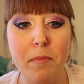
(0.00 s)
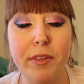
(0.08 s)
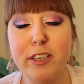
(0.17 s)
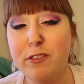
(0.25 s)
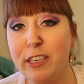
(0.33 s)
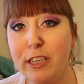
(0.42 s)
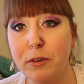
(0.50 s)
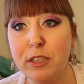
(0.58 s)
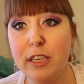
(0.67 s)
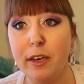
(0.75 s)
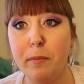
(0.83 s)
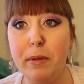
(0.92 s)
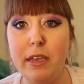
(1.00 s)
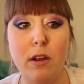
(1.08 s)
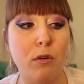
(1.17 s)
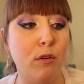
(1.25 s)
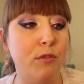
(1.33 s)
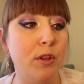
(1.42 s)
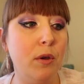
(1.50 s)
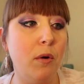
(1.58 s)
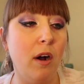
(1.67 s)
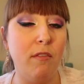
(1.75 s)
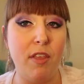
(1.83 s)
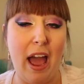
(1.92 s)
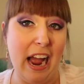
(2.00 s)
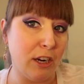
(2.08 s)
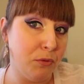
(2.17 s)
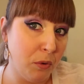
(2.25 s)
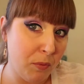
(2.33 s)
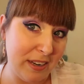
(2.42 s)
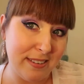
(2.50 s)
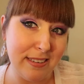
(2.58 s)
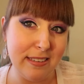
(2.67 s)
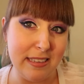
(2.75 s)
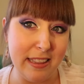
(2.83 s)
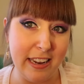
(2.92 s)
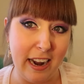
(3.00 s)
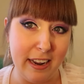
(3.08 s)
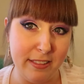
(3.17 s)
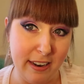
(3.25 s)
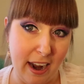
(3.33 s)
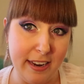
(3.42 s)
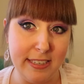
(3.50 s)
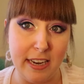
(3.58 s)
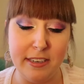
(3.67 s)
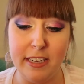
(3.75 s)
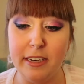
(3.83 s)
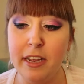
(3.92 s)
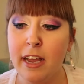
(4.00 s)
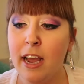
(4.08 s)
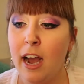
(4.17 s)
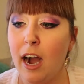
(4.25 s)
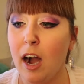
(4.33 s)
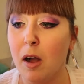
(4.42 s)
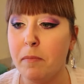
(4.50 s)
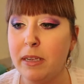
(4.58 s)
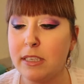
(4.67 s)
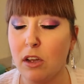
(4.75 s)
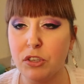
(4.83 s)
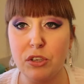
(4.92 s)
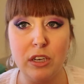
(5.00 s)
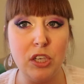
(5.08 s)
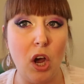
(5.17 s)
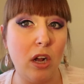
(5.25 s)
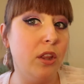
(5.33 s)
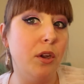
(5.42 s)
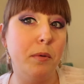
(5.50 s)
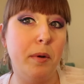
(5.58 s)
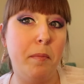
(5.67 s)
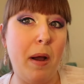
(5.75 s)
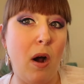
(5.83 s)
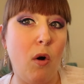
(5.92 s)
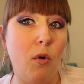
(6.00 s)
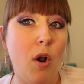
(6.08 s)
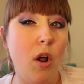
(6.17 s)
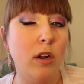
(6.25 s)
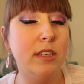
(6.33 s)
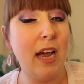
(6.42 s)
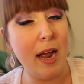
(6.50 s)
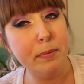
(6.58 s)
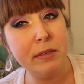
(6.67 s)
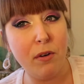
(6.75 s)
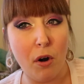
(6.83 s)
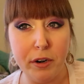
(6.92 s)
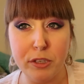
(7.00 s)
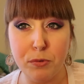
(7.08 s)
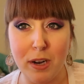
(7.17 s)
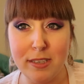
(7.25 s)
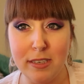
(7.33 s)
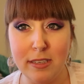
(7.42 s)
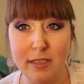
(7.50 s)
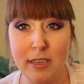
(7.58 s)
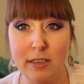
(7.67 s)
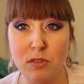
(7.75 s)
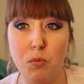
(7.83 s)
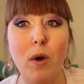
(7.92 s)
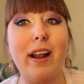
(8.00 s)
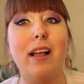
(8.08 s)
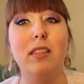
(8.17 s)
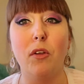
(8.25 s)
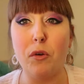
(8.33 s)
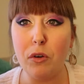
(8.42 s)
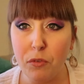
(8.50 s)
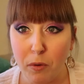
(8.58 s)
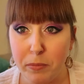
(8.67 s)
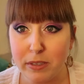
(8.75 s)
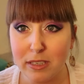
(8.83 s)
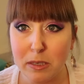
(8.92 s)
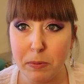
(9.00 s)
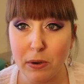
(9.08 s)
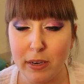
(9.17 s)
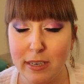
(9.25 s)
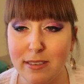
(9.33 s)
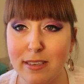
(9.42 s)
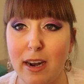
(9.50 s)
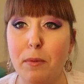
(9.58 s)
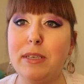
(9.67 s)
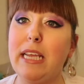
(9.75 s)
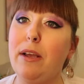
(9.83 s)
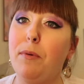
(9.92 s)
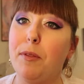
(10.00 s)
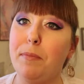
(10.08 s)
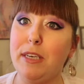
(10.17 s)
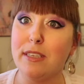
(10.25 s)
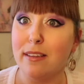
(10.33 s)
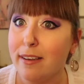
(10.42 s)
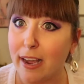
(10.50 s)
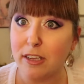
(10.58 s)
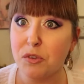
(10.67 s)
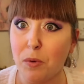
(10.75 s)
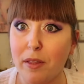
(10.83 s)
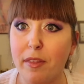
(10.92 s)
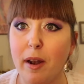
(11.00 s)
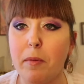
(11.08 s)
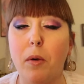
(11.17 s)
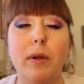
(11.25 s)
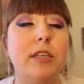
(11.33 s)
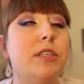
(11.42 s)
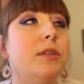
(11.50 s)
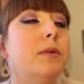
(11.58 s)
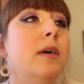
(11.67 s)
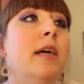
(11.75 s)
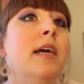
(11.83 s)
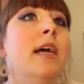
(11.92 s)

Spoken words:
This video is going to be a review of the actual residency that I attended. It's also going to talk a little bit about types of artist residencies, what I learned from this experience that I would take with me to the next one that I'm going to,